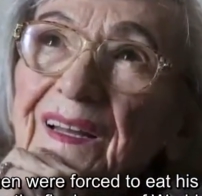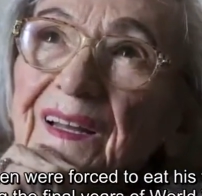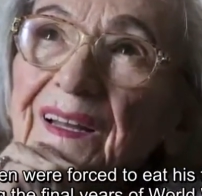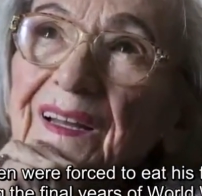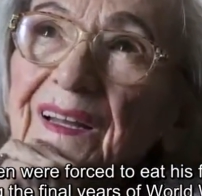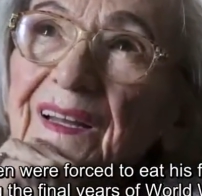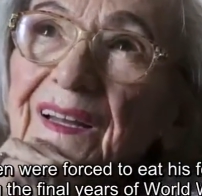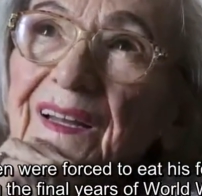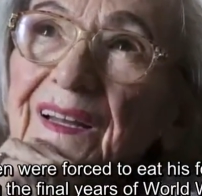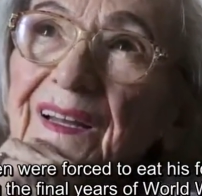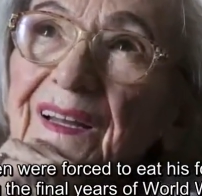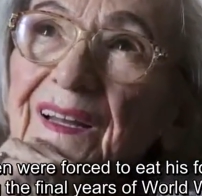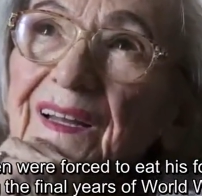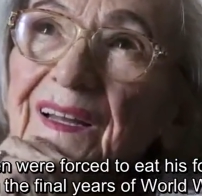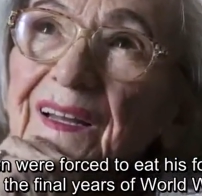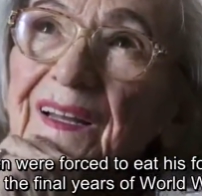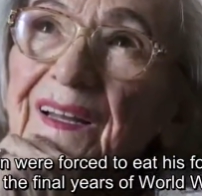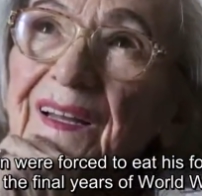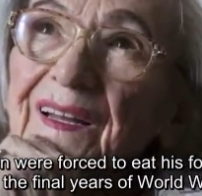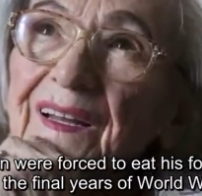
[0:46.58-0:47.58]

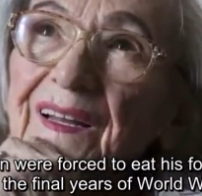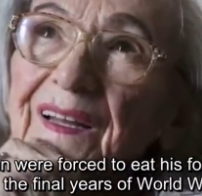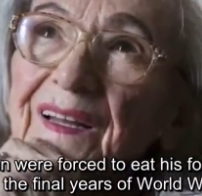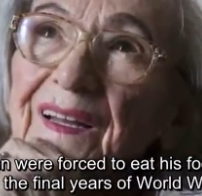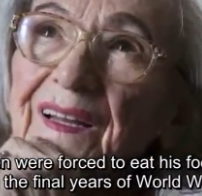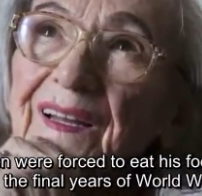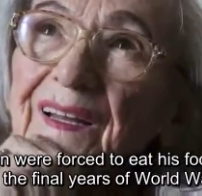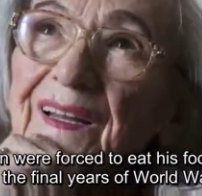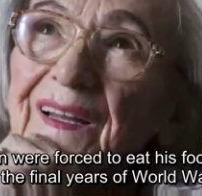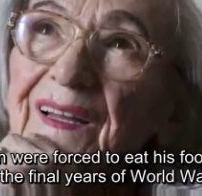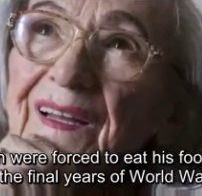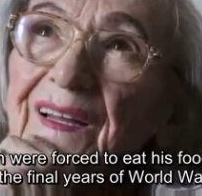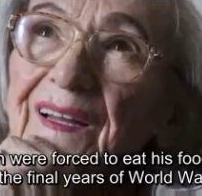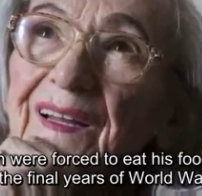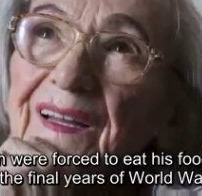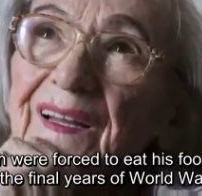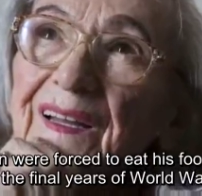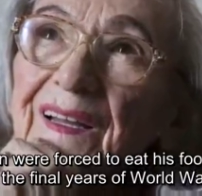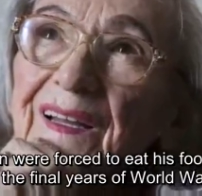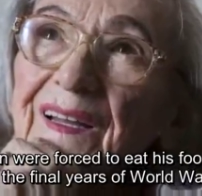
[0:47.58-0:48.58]

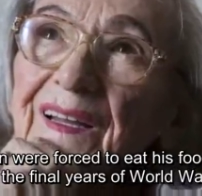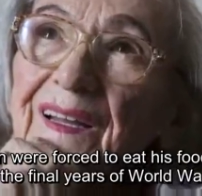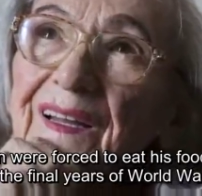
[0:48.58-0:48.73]
[no speech]